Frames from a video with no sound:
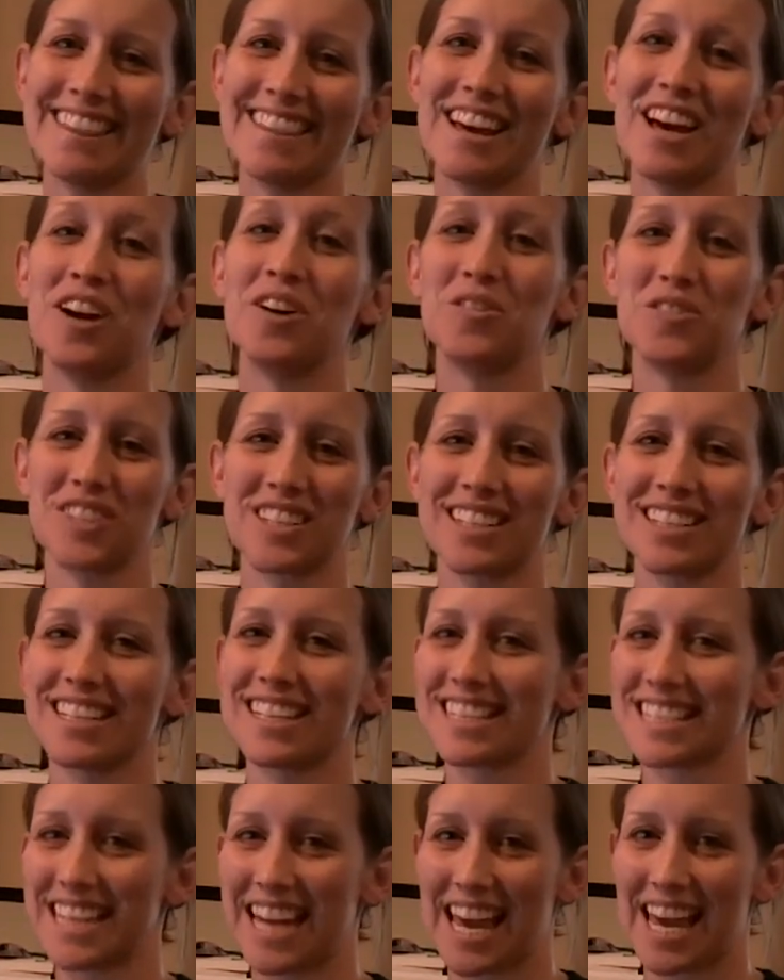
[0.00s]
the
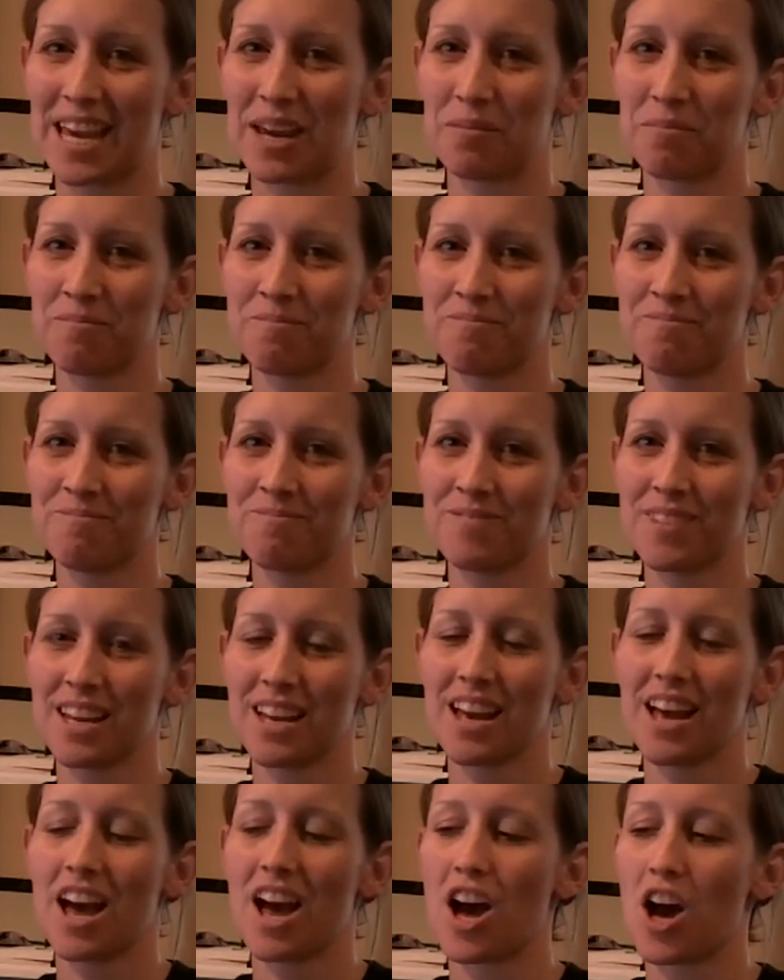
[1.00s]
hostess's name
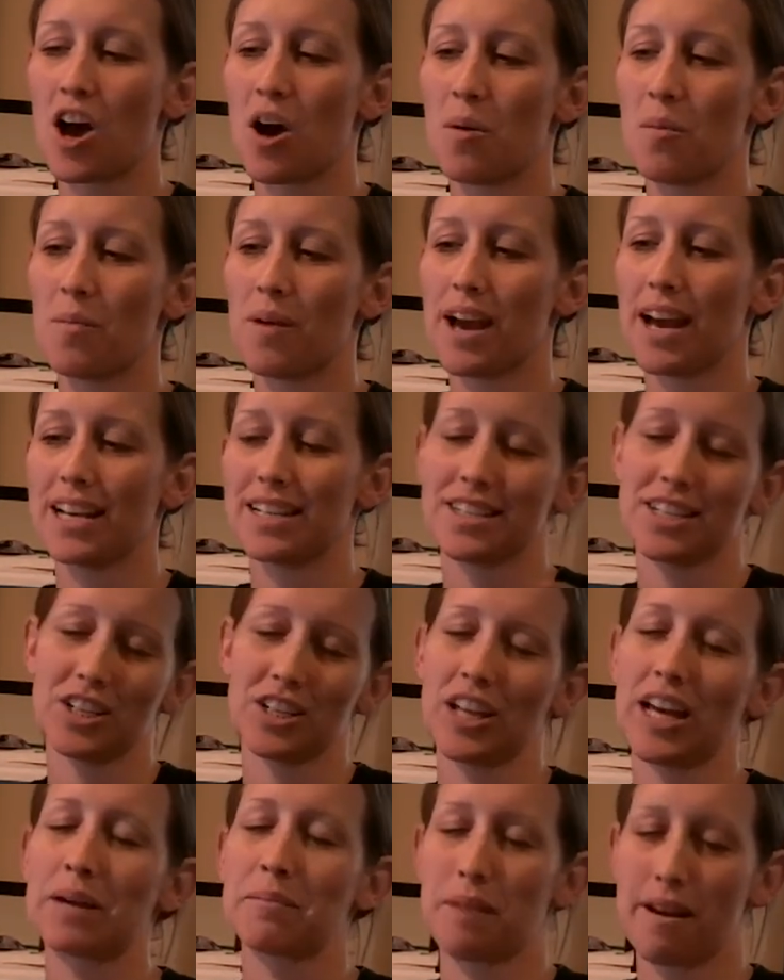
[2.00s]
as
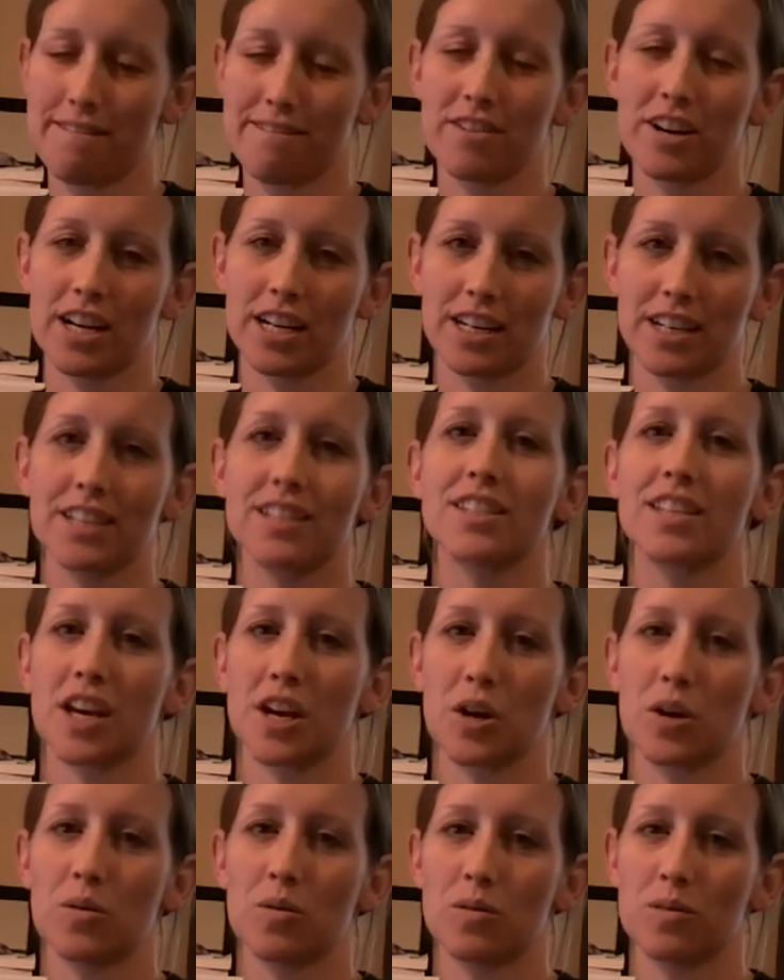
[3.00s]
they're like my friend.
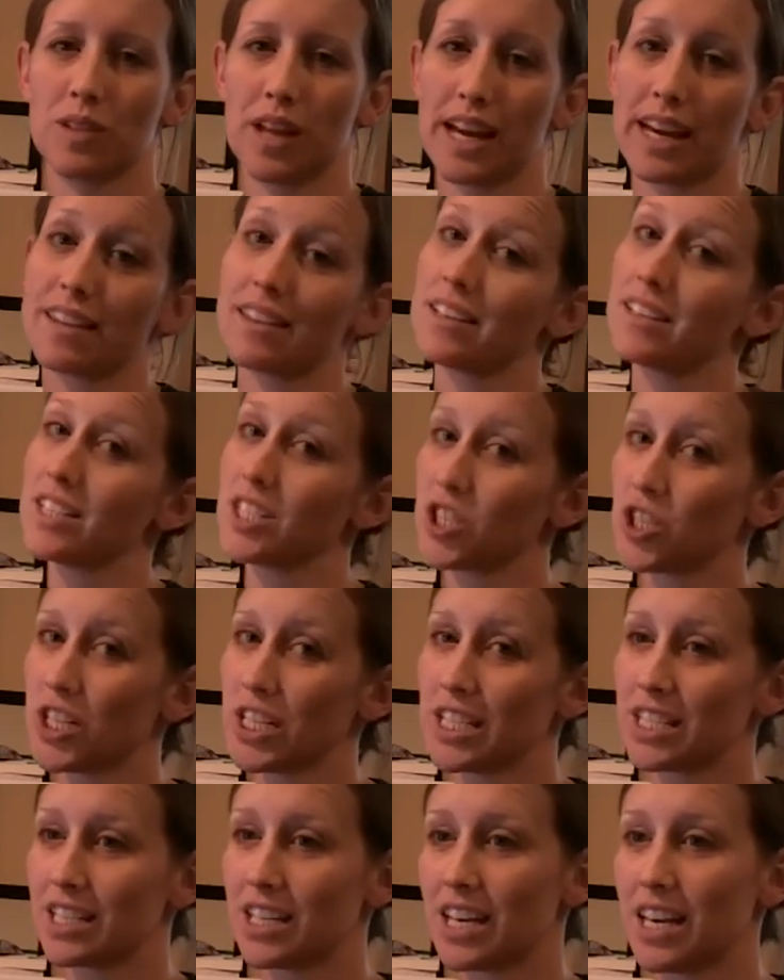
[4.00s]
So like, this is
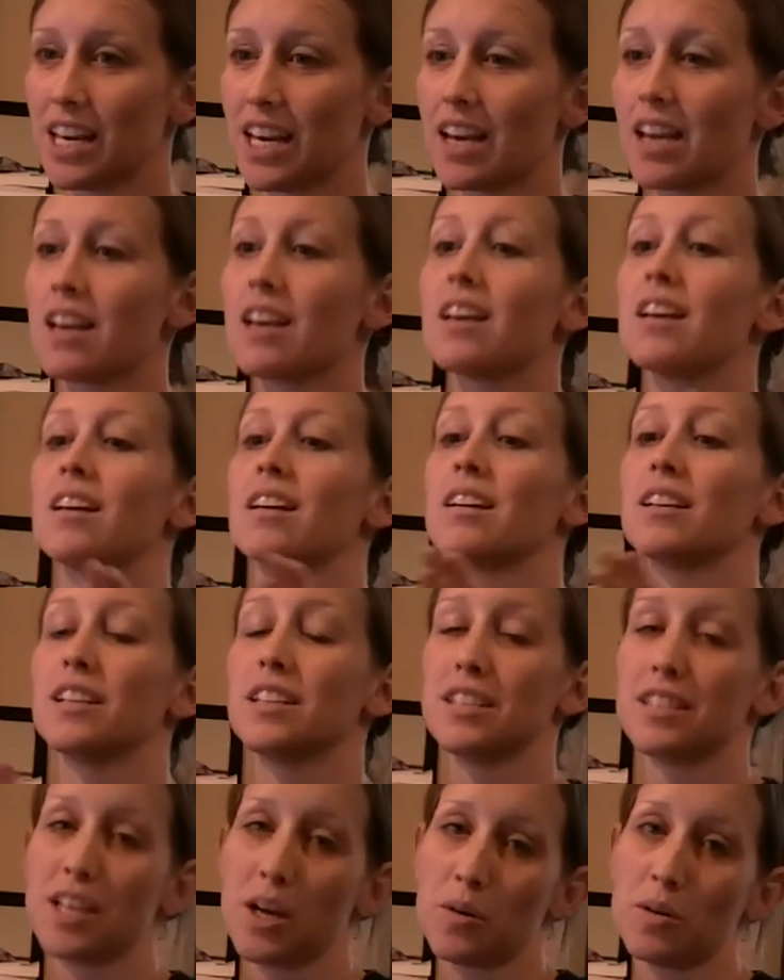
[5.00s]
Christy,
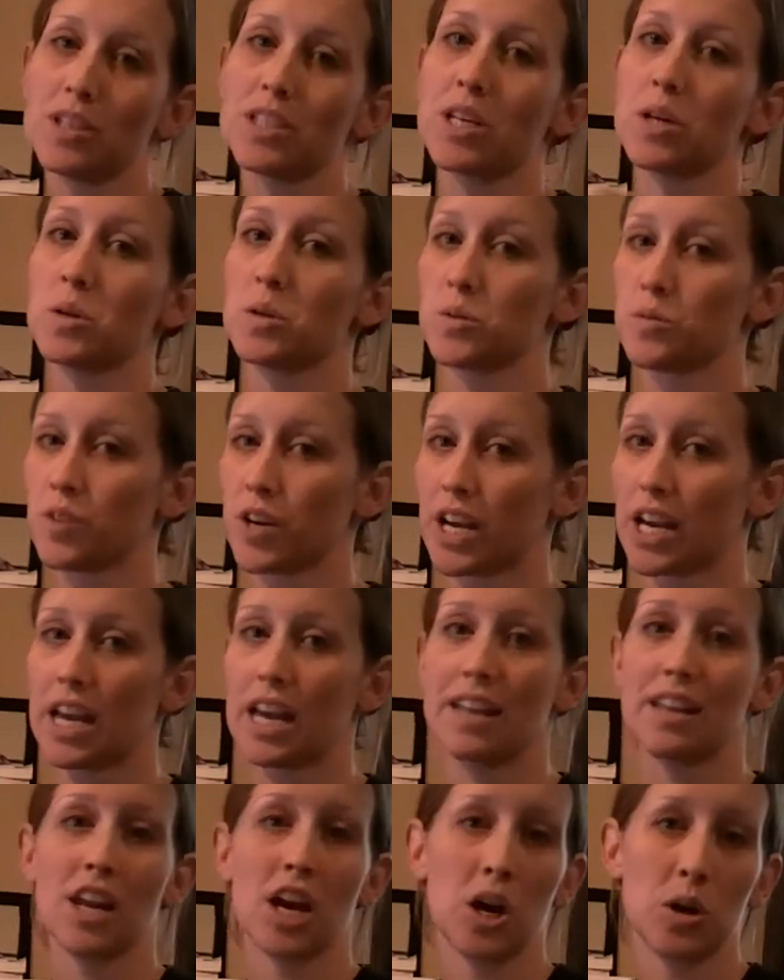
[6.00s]
so-and-so's
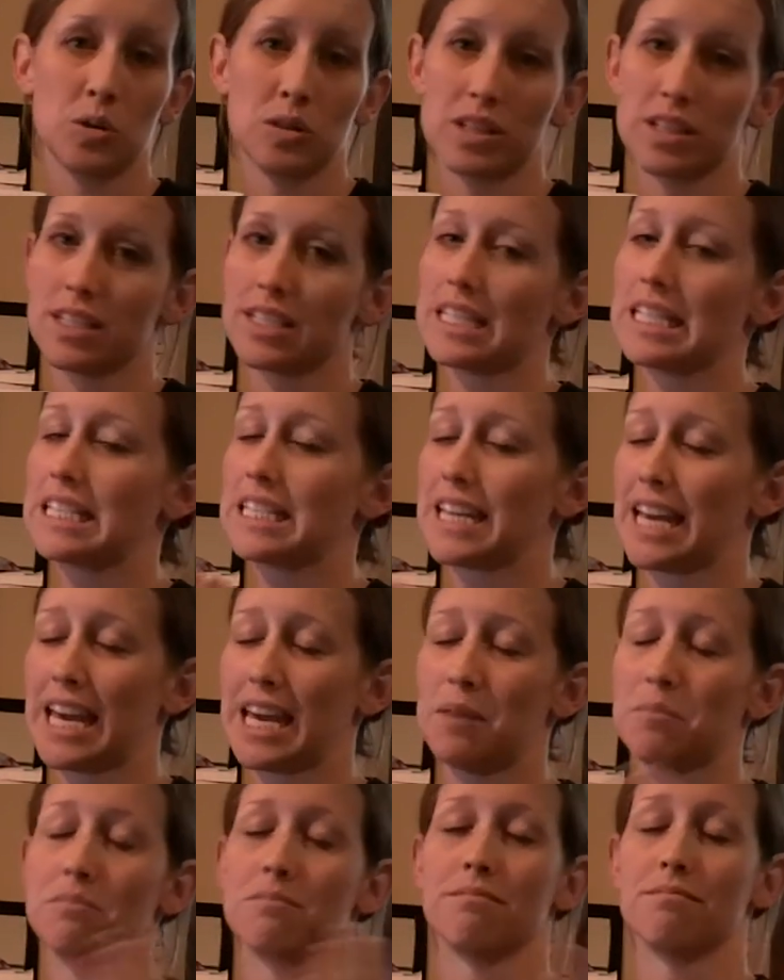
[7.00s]
friend, hostess's
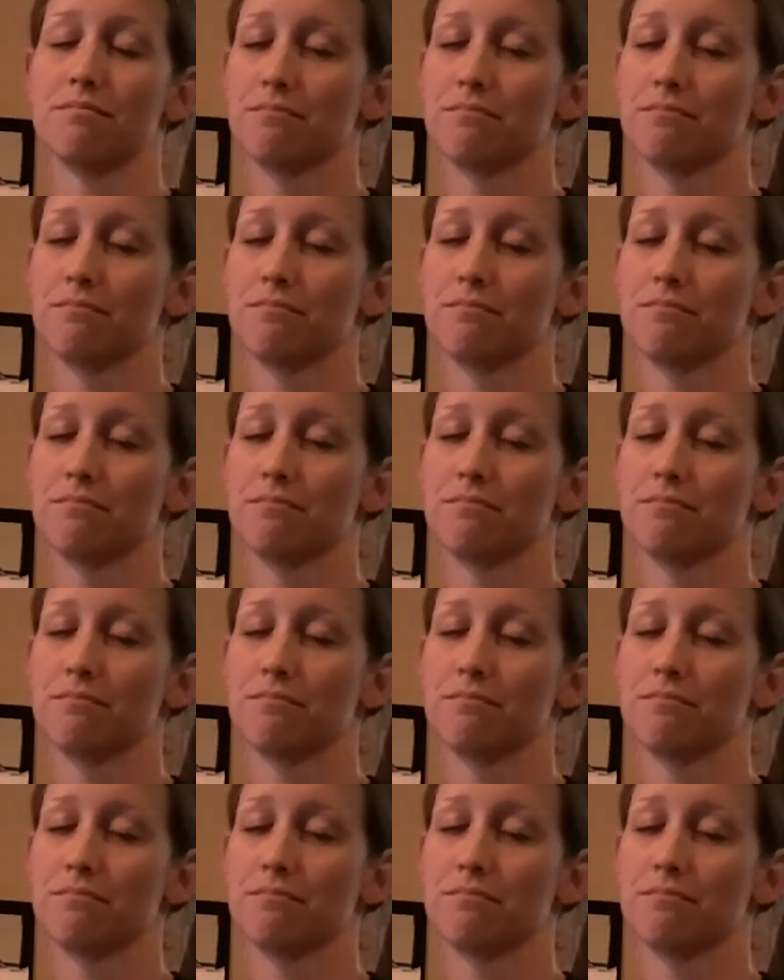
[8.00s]
name